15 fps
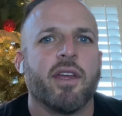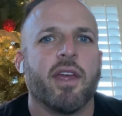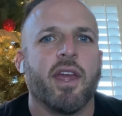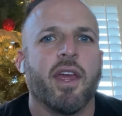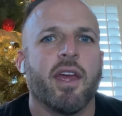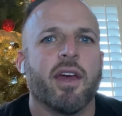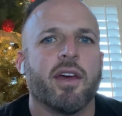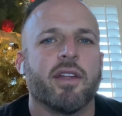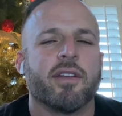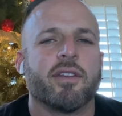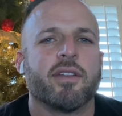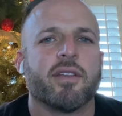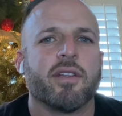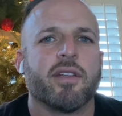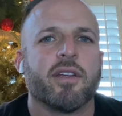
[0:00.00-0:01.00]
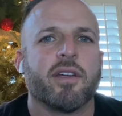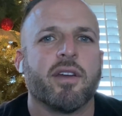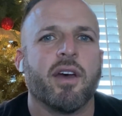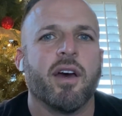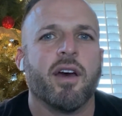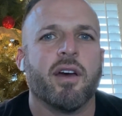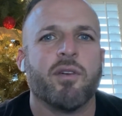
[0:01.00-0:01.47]
And
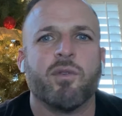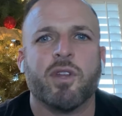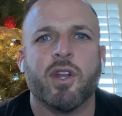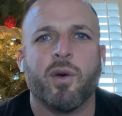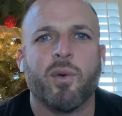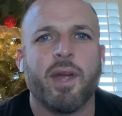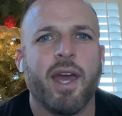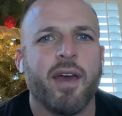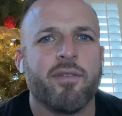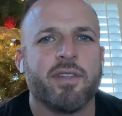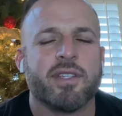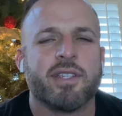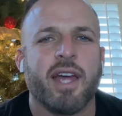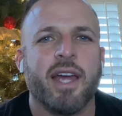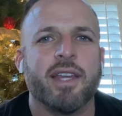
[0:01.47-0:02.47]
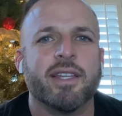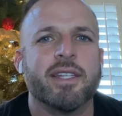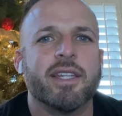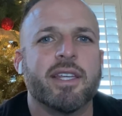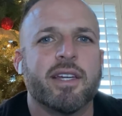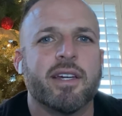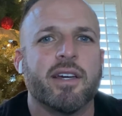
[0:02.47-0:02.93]
we have this
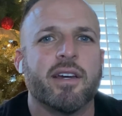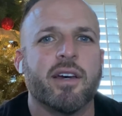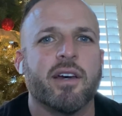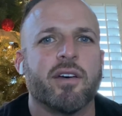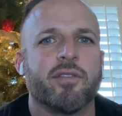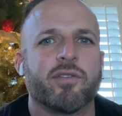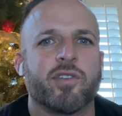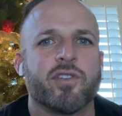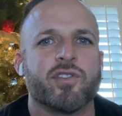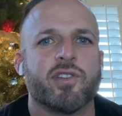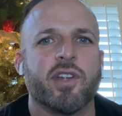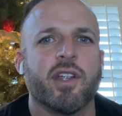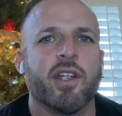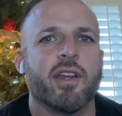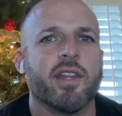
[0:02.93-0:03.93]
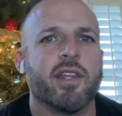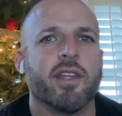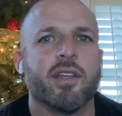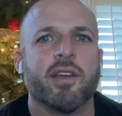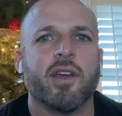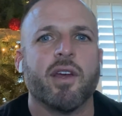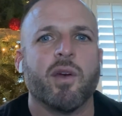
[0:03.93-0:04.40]
idea of
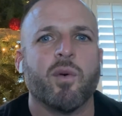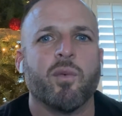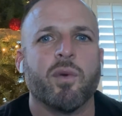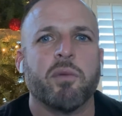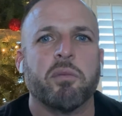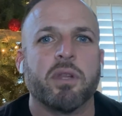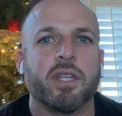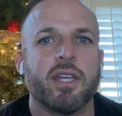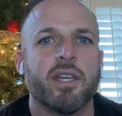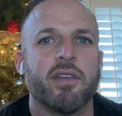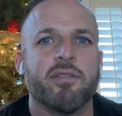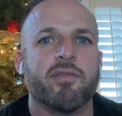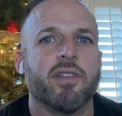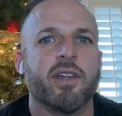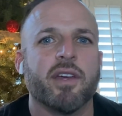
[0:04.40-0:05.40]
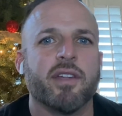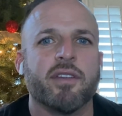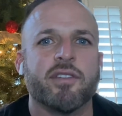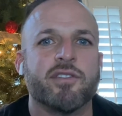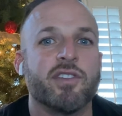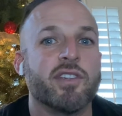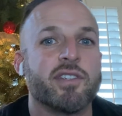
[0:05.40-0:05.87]
Christianity. We believe that
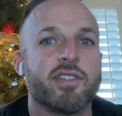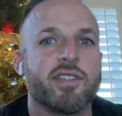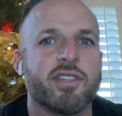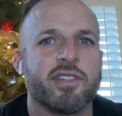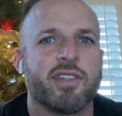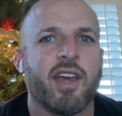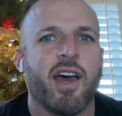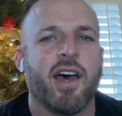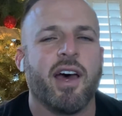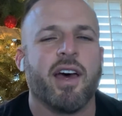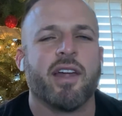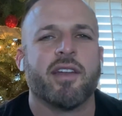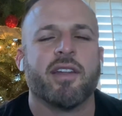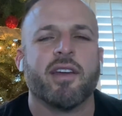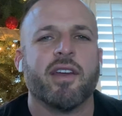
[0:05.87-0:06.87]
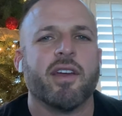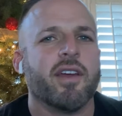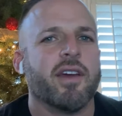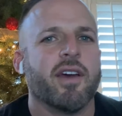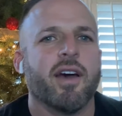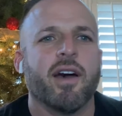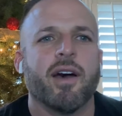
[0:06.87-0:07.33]
Jesus is God.
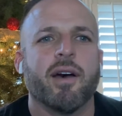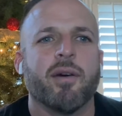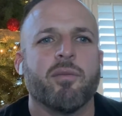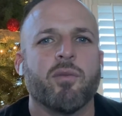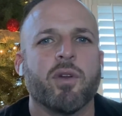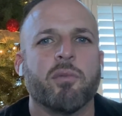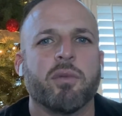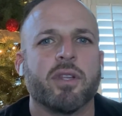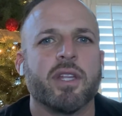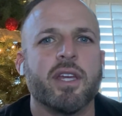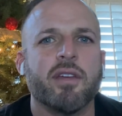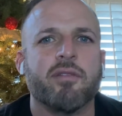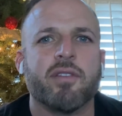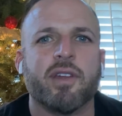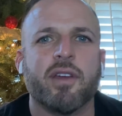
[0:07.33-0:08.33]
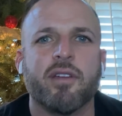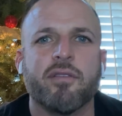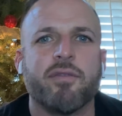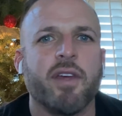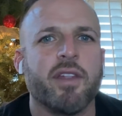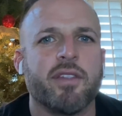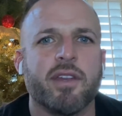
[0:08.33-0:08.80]
We believe that
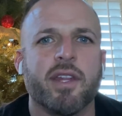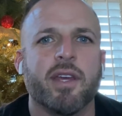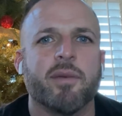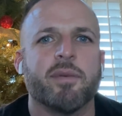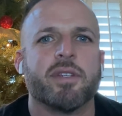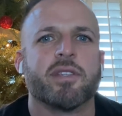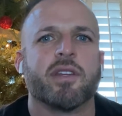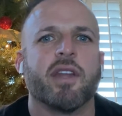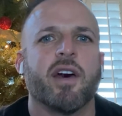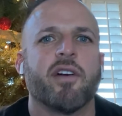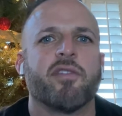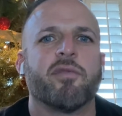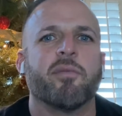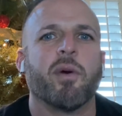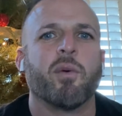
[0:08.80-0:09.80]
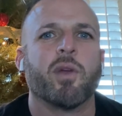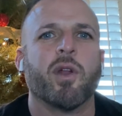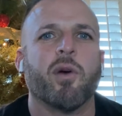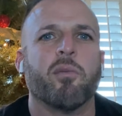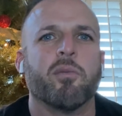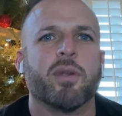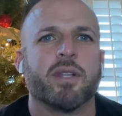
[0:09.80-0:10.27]
faith in Him is enough, but we
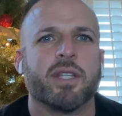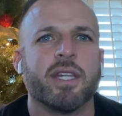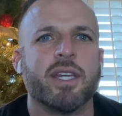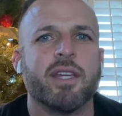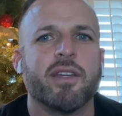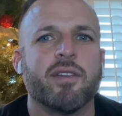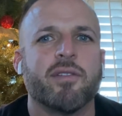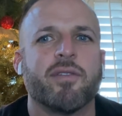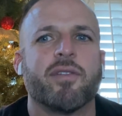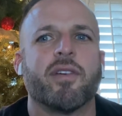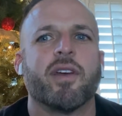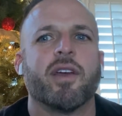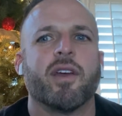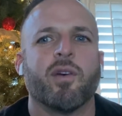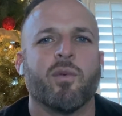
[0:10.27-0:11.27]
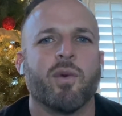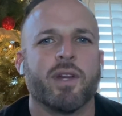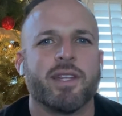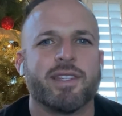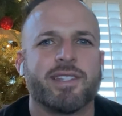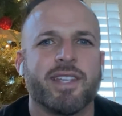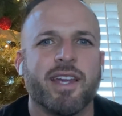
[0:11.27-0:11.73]
don't believe what
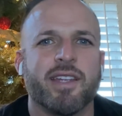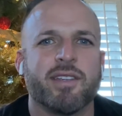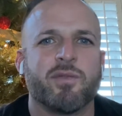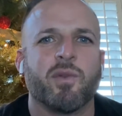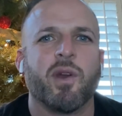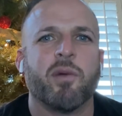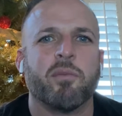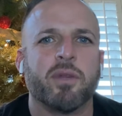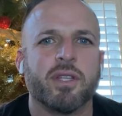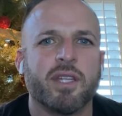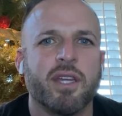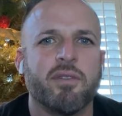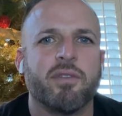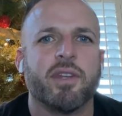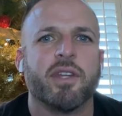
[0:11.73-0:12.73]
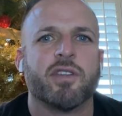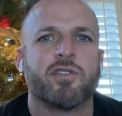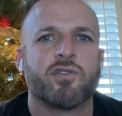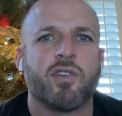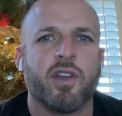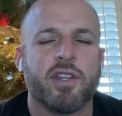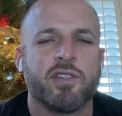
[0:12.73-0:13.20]
He says. We don't believe that He's
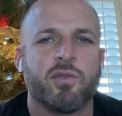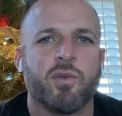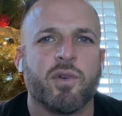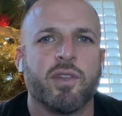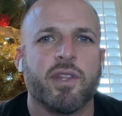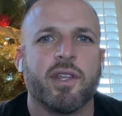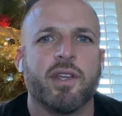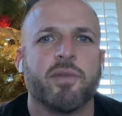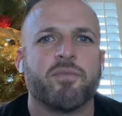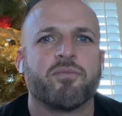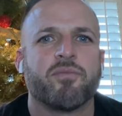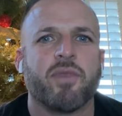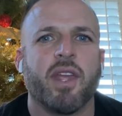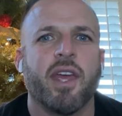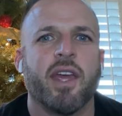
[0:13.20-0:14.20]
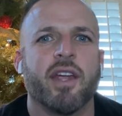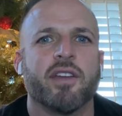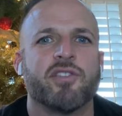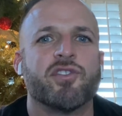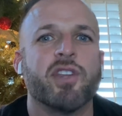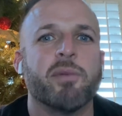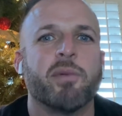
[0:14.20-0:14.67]
trustworthy. And
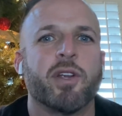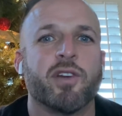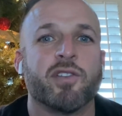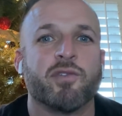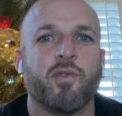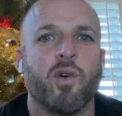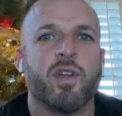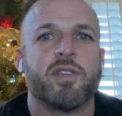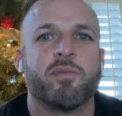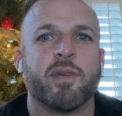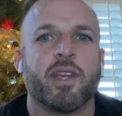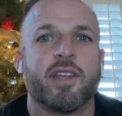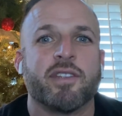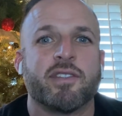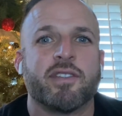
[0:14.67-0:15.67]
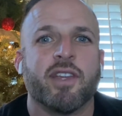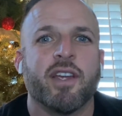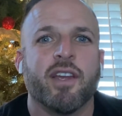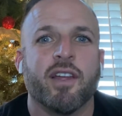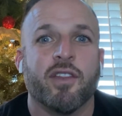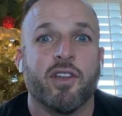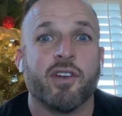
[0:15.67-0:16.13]
sheep hear His voice because
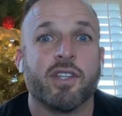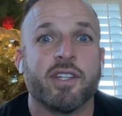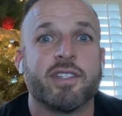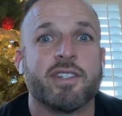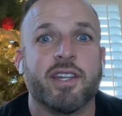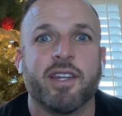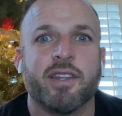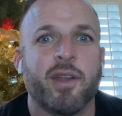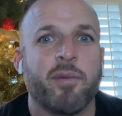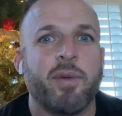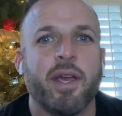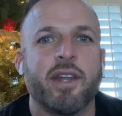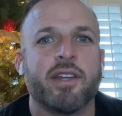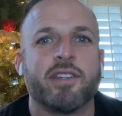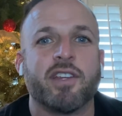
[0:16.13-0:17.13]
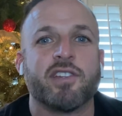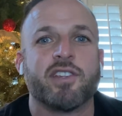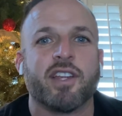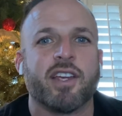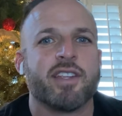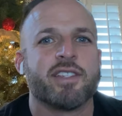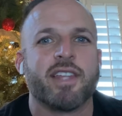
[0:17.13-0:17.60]
they're listening. They're paying
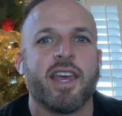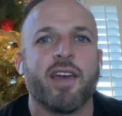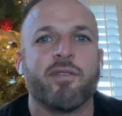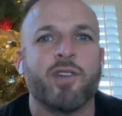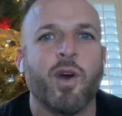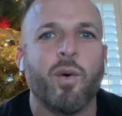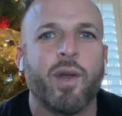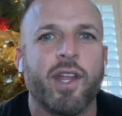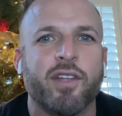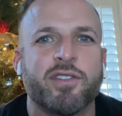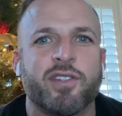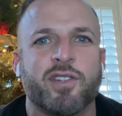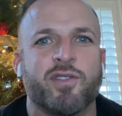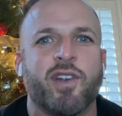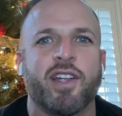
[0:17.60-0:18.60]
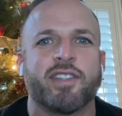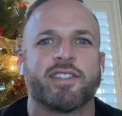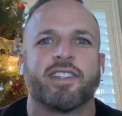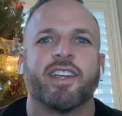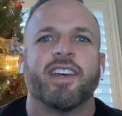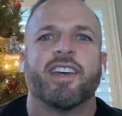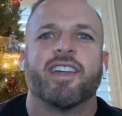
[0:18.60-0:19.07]
attention because they have no one else to
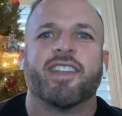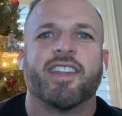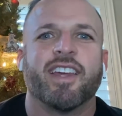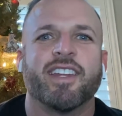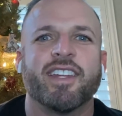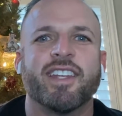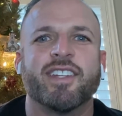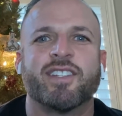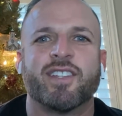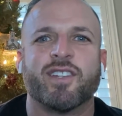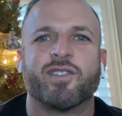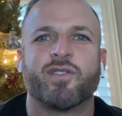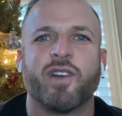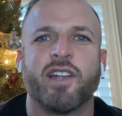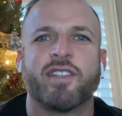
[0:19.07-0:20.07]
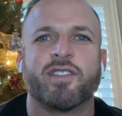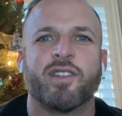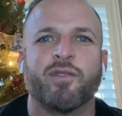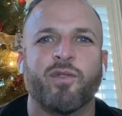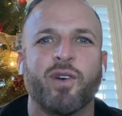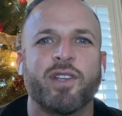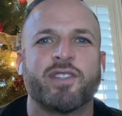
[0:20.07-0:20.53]
trust. They need to trust
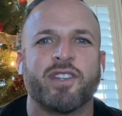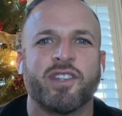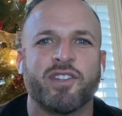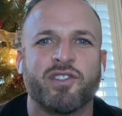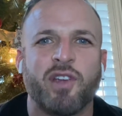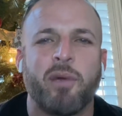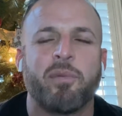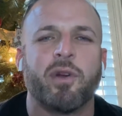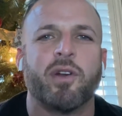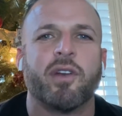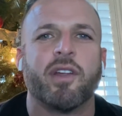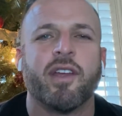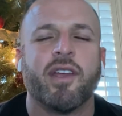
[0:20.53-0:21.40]
the voice of the shepherd.